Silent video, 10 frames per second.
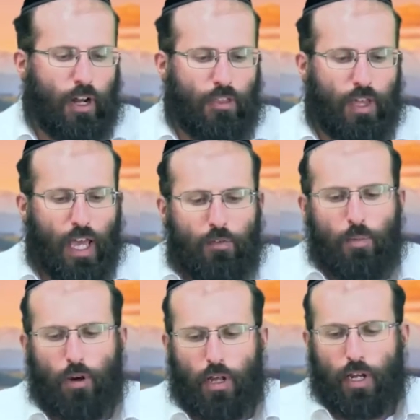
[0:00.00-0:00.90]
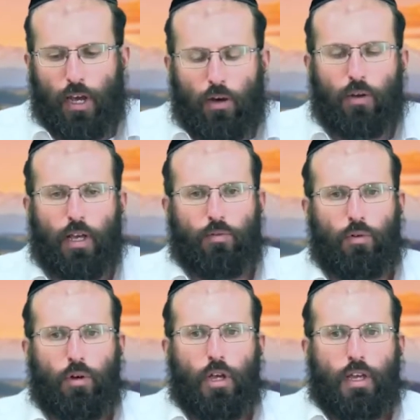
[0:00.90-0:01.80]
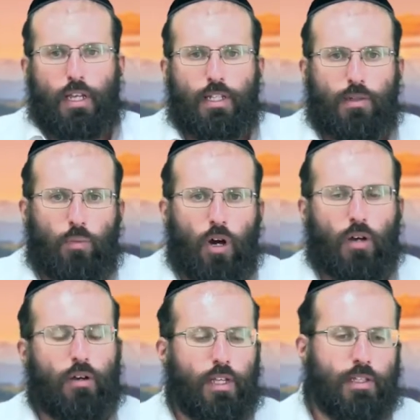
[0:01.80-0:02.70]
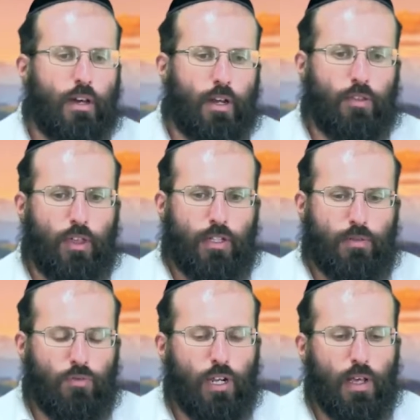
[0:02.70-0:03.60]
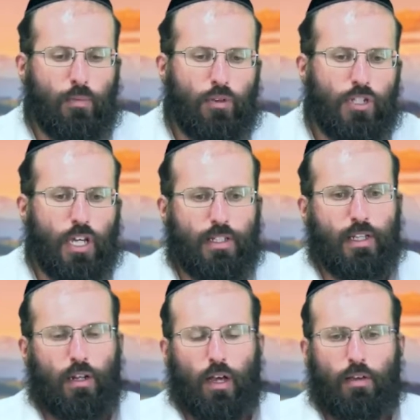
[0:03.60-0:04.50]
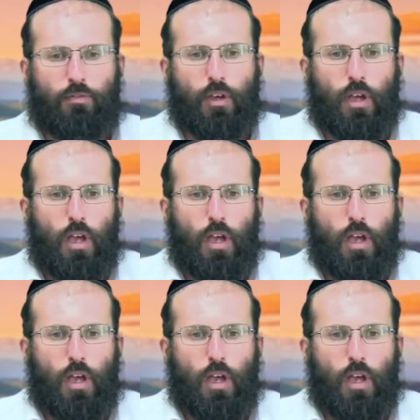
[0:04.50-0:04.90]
And I think everybody on their own level needs to work on these kind of things of really appreciating life,